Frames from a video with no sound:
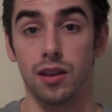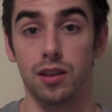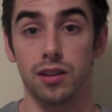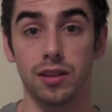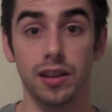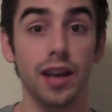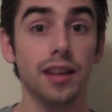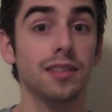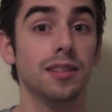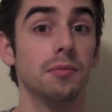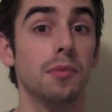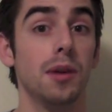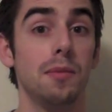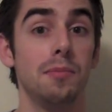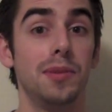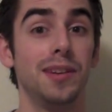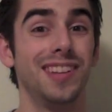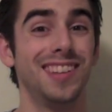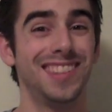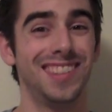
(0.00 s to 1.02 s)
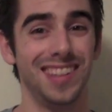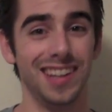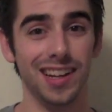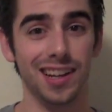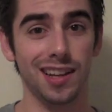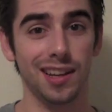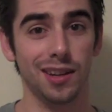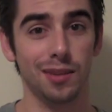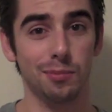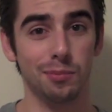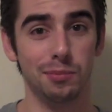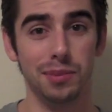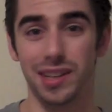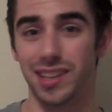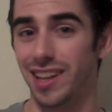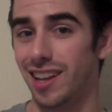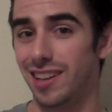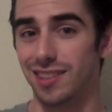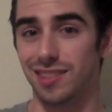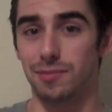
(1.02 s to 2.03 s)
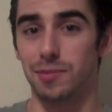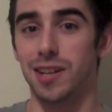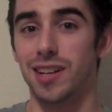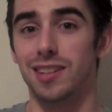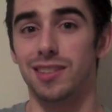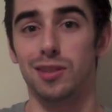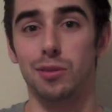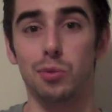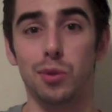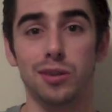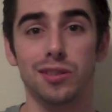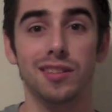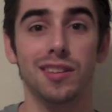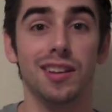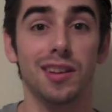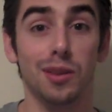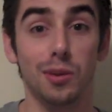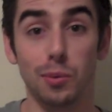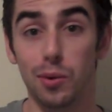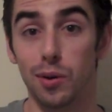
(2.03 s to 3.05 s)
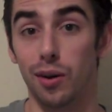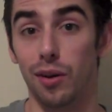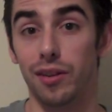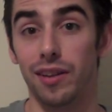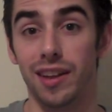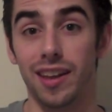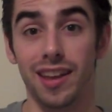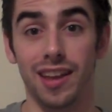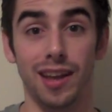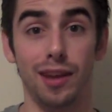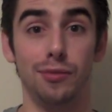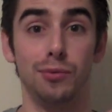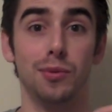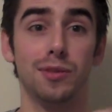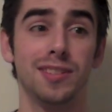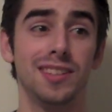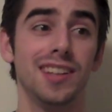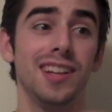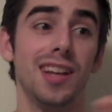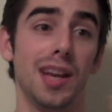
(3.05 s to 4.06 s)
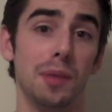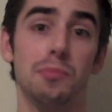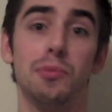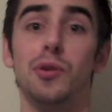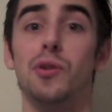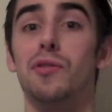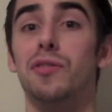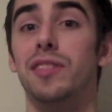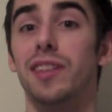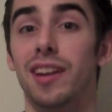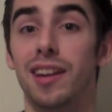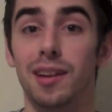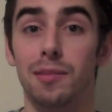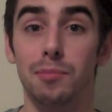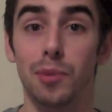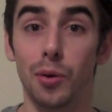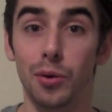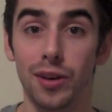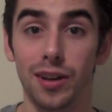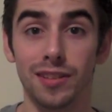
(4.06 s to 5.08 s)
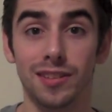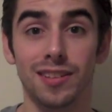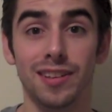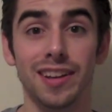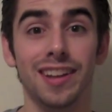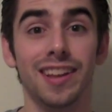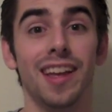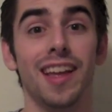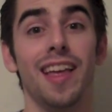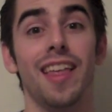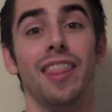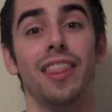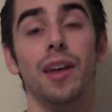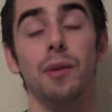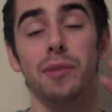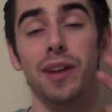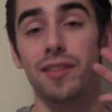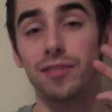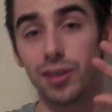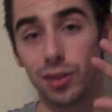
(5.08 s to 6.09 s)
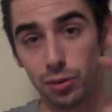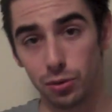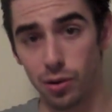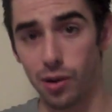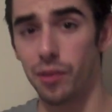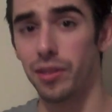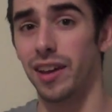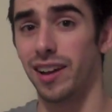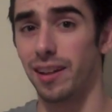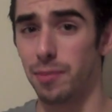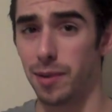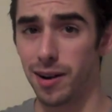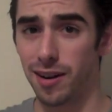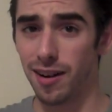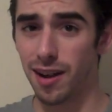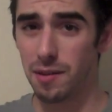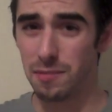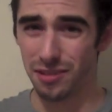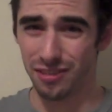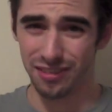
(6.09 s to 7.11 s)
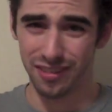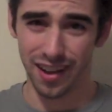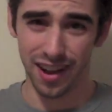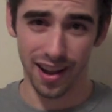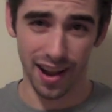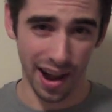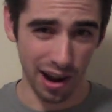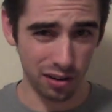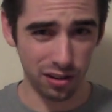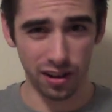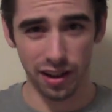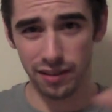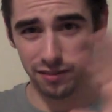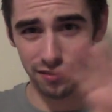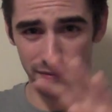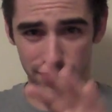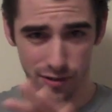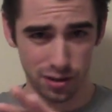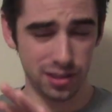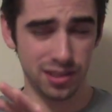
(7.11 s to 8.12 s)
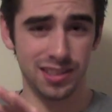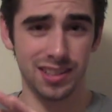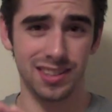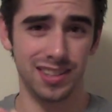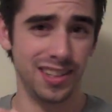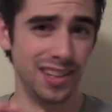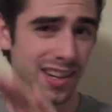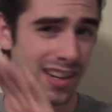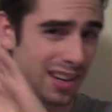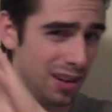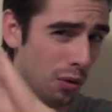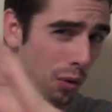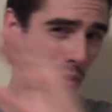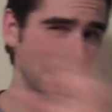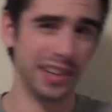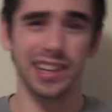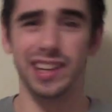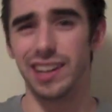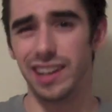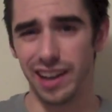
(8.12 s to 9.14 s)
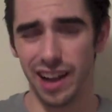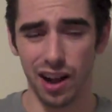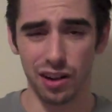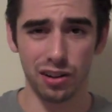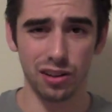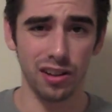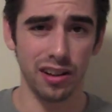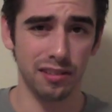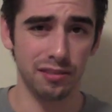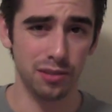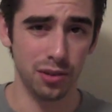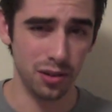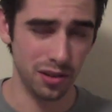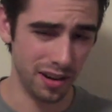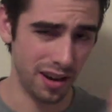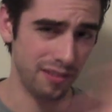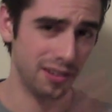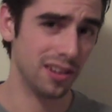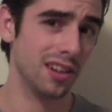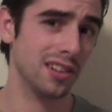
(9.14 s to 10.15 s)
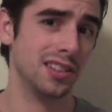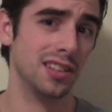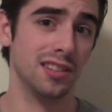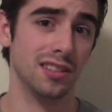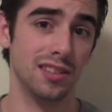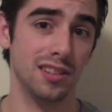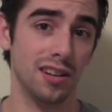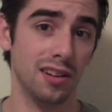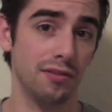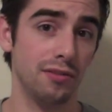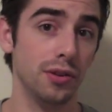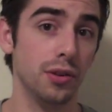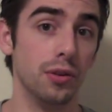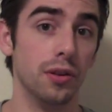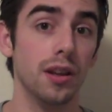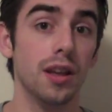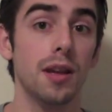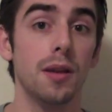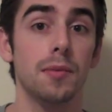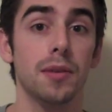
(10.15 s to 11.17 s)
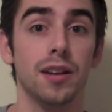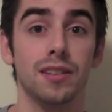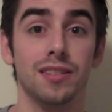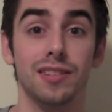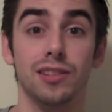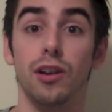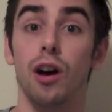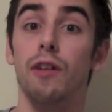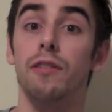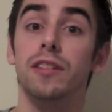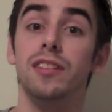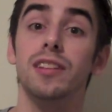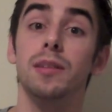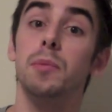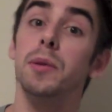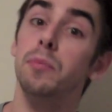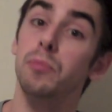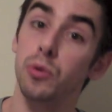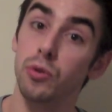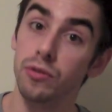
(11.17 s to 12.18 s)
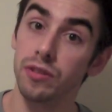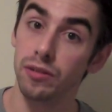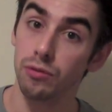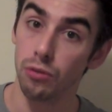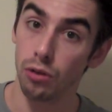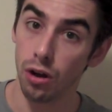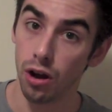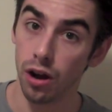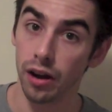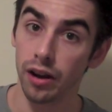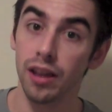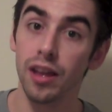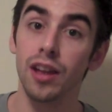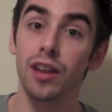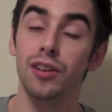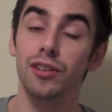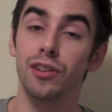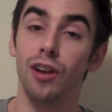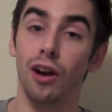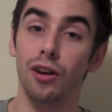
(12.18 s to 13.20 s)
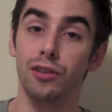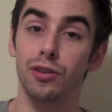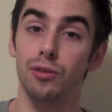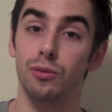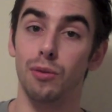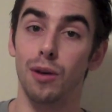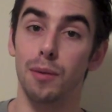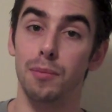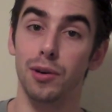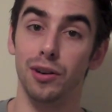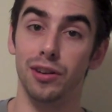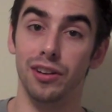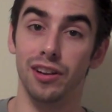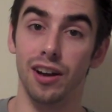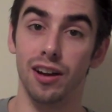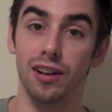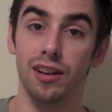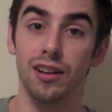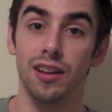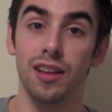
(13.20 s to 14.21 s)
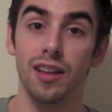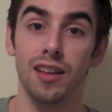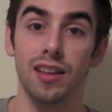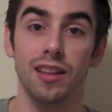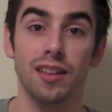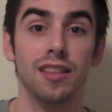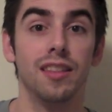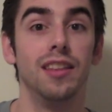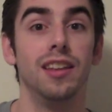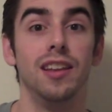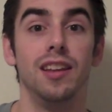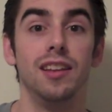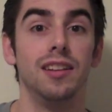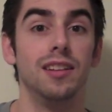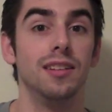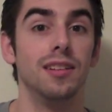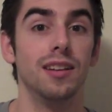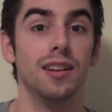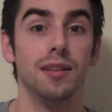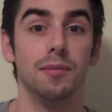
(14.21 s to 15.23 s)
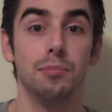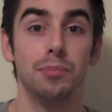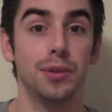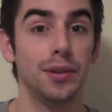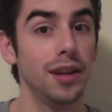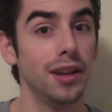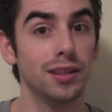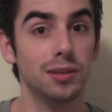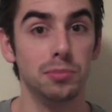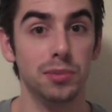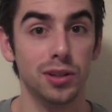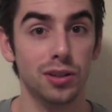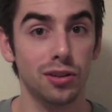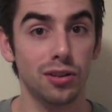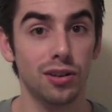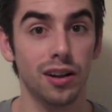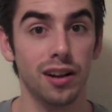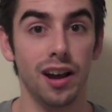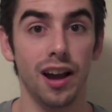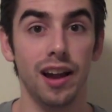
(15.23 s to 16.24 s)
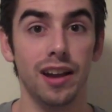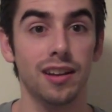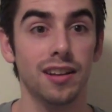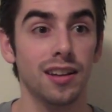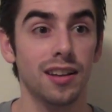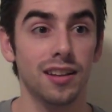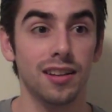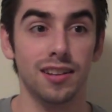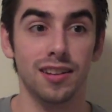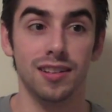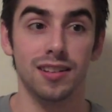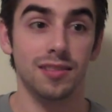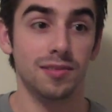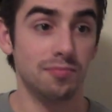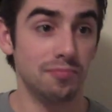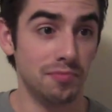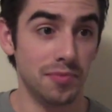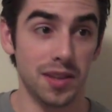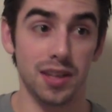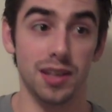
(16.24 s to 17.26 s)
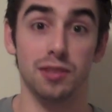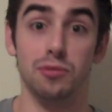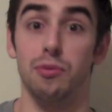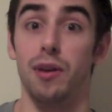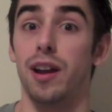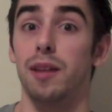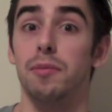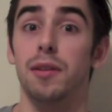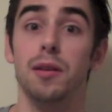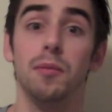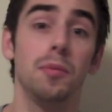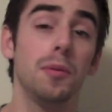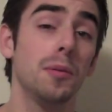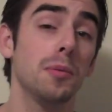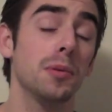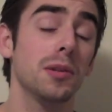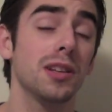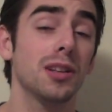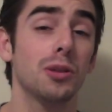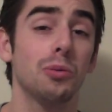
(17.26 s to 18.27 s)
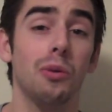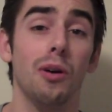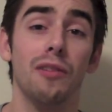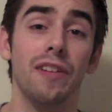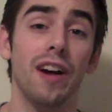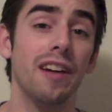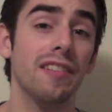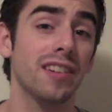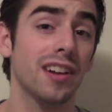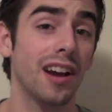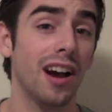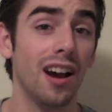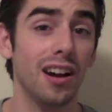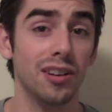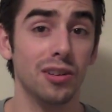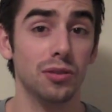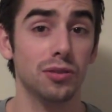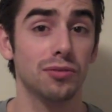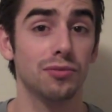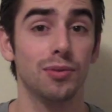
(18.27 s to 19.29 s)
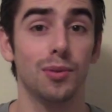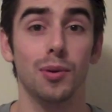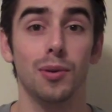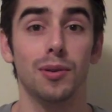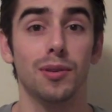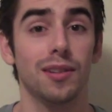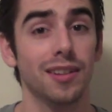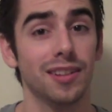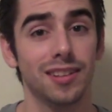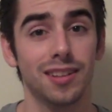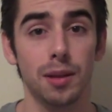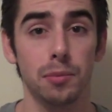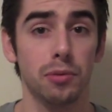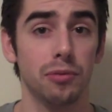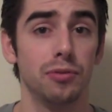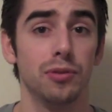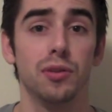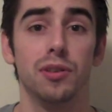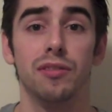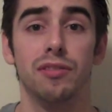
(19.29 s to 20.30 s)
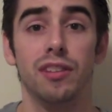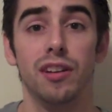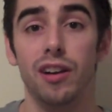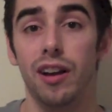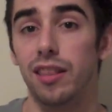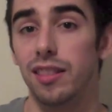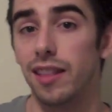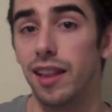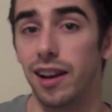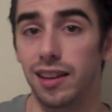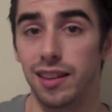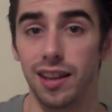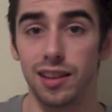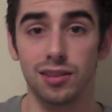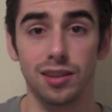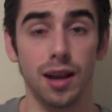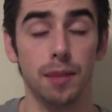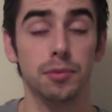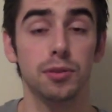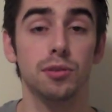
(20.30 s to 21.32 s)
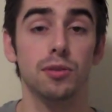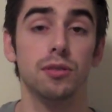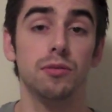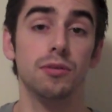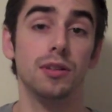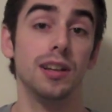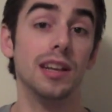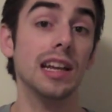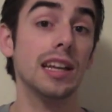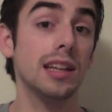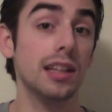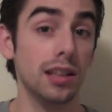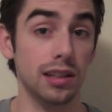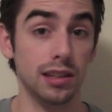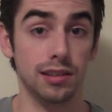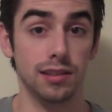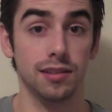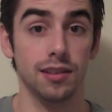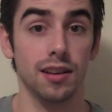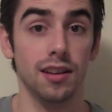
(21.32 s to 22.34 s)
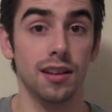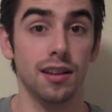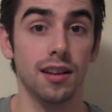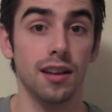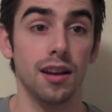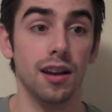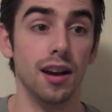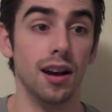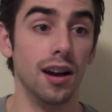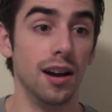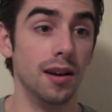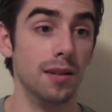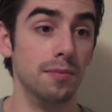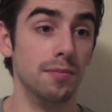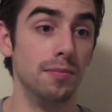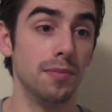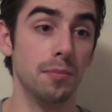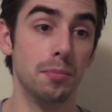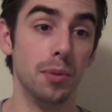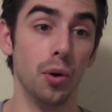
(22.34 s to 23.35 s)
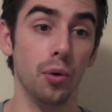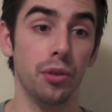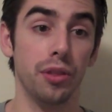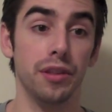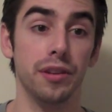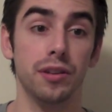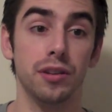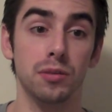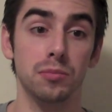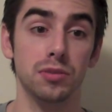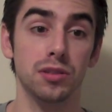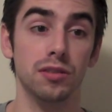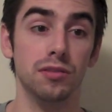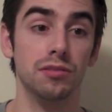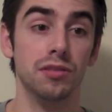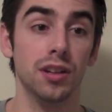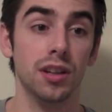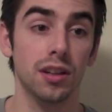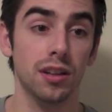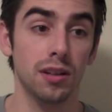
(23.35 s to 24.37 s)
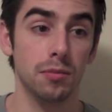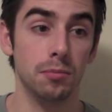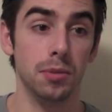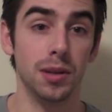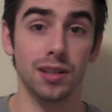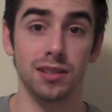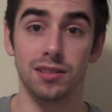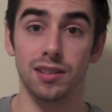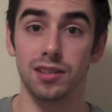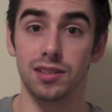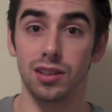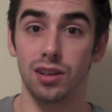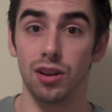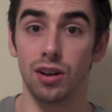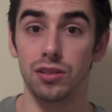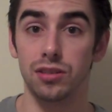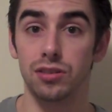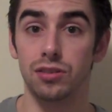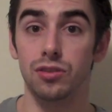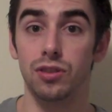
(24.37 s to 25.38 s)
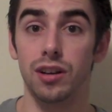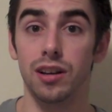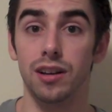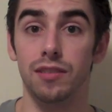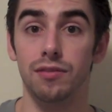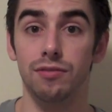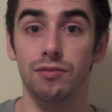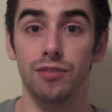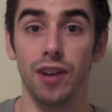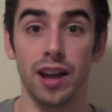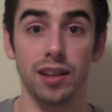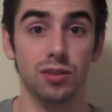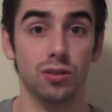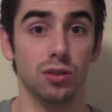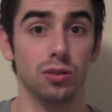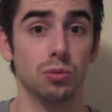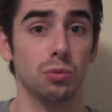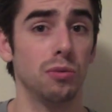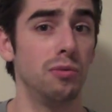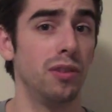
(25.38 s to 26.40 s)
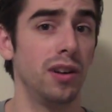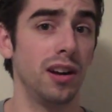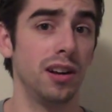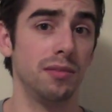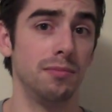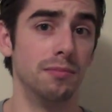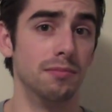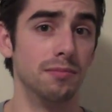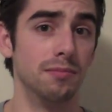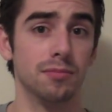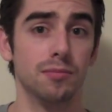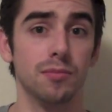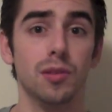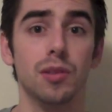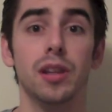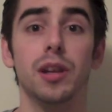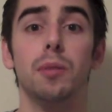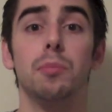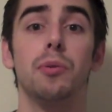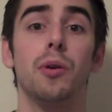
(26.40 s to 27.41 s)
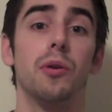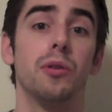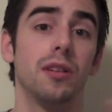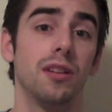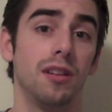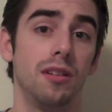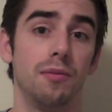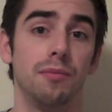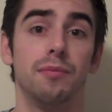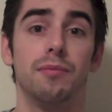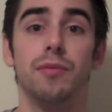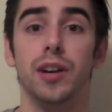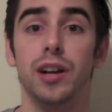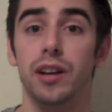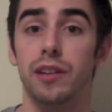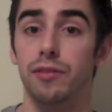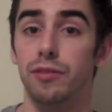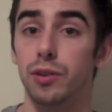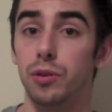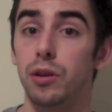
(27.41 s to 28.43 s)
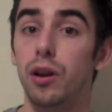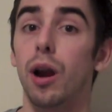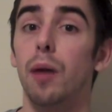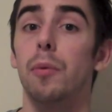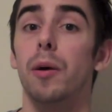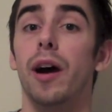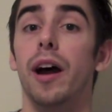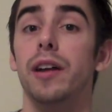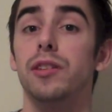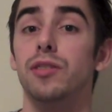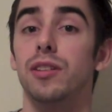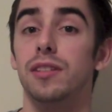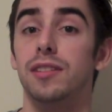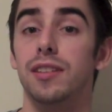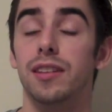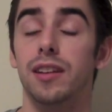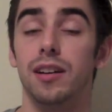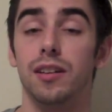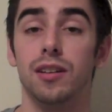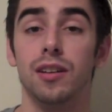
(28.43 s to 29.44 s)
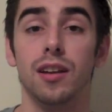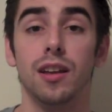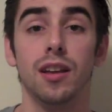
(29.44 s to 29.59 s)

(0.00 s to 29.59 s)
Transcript: Yes, it might be acidic, but that doesn't mean it's the worst thing in the world. If we're seeing improves in bone density, then we have to throw out that paradigm of alkaline versus acidity and only eating alkaline food and never touching acidic food because it's obviously been proven wrong. Dr. Robert Young, the pH miracle guy, is recommending people eat 12 avocados for a stable food if they're athletic. That's absolutely ridiculous, um, both in terms of being such a concentrated fat source with very little protein and very few carbohydrates in there.